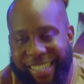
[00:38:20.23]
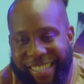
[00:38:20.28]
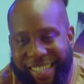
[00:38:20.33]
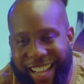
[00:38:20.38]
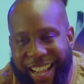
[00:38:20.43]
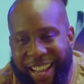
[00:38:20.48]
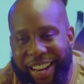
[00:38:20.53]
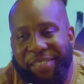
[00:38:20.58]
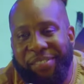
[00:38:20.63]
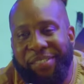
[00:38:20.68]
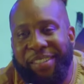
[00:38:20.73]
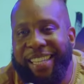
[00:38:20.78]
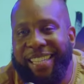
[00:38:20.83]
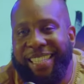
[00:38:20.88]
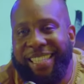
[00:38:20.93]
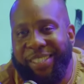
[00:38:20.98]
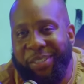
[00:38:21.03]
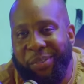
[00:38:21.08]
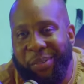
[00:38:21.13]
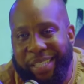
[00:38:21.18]
I don't even
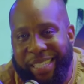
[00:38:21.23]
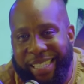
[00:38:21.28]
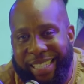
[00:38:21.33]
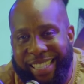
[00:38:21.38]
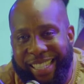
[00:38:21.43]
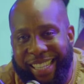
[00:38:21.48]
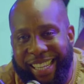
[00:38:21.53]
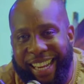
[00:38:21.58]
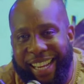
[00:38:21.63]
listen to what she's saying.